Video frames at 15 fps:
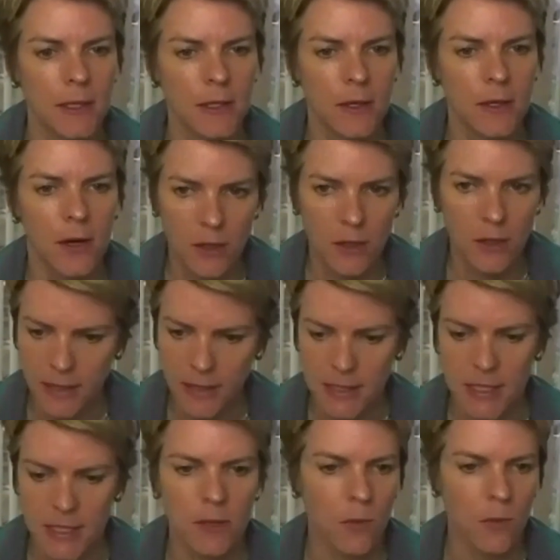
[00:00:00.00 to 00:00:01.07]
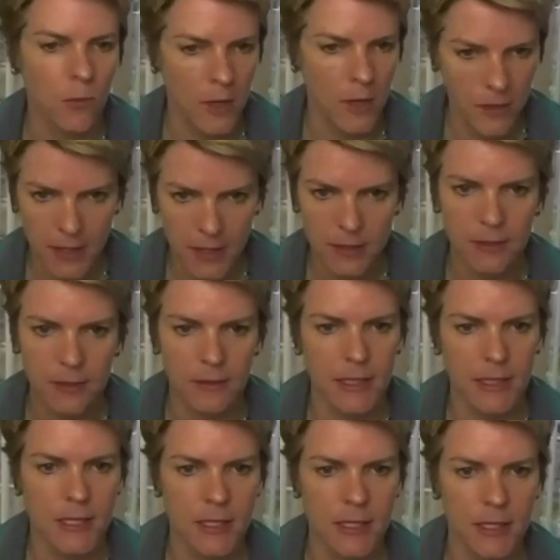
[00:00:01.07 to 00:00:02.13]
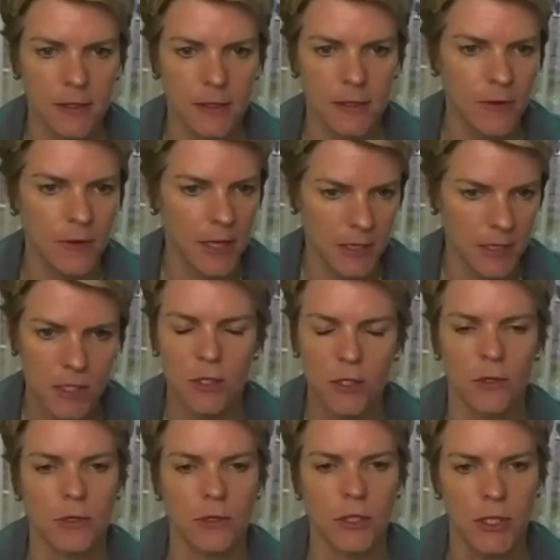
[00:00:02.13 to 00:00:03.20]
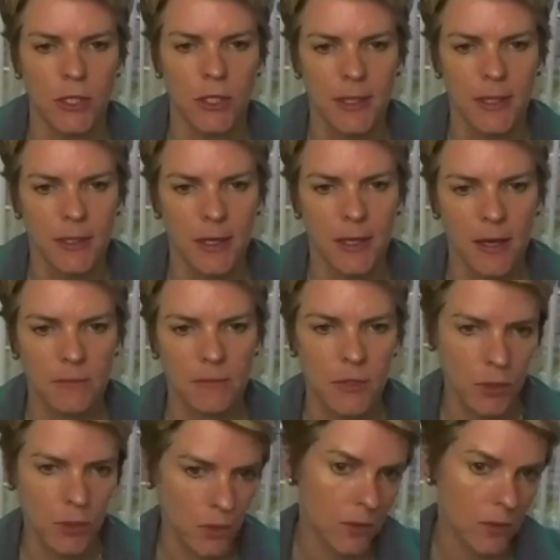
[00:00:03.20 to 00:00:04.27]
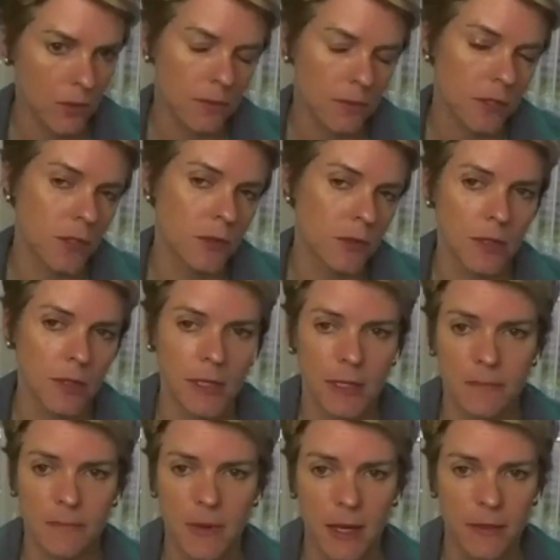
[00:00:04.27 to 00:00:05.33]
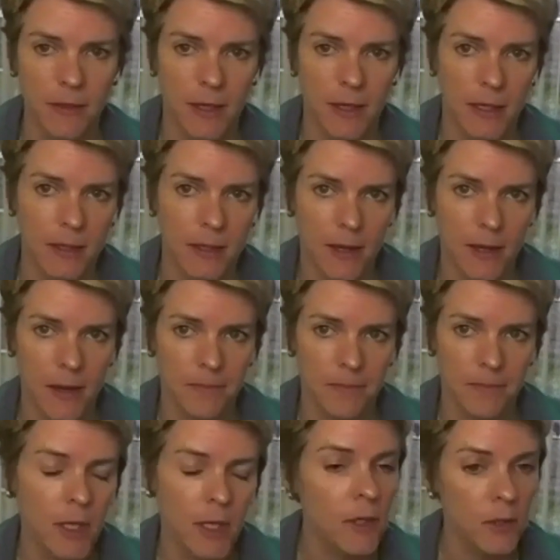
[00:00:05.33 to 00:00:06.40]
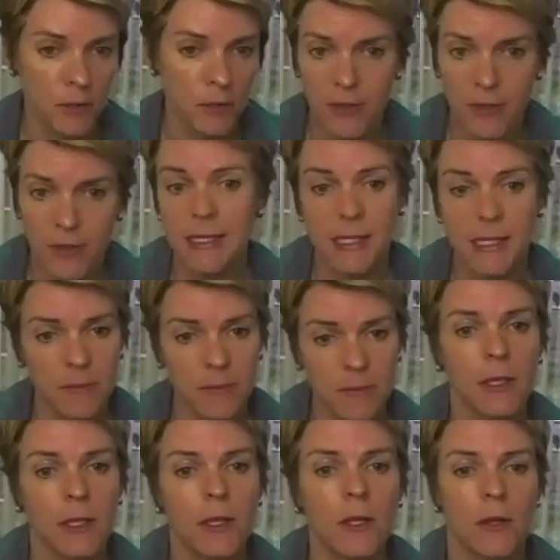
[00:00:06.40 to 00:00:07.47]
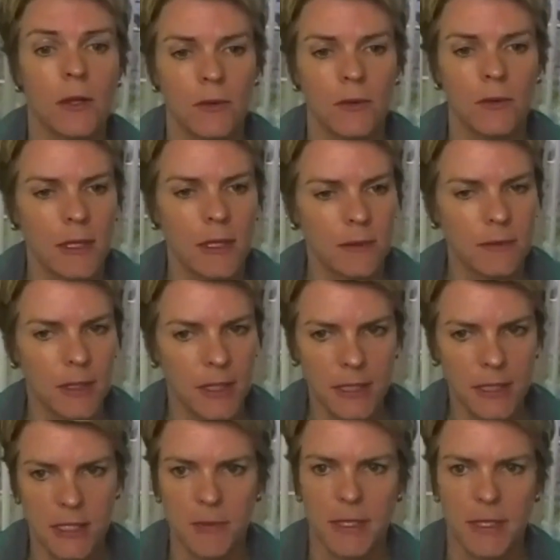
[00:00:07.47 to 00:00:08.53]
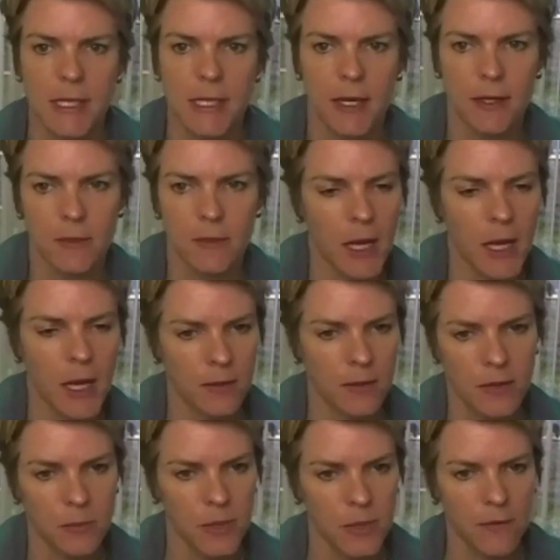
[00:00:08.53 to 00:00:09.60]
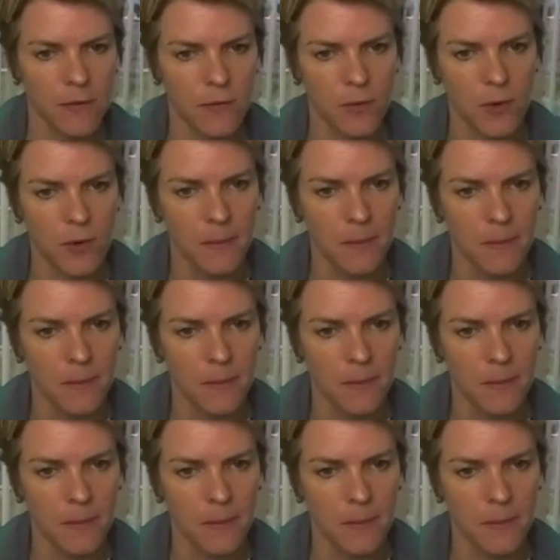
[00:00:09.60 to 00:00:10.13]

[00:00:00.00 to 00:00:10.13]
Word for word: on linkedin within the linkedin advanced search uh, tool which is really i think um, huge that's something new that, that gets me excited about the platform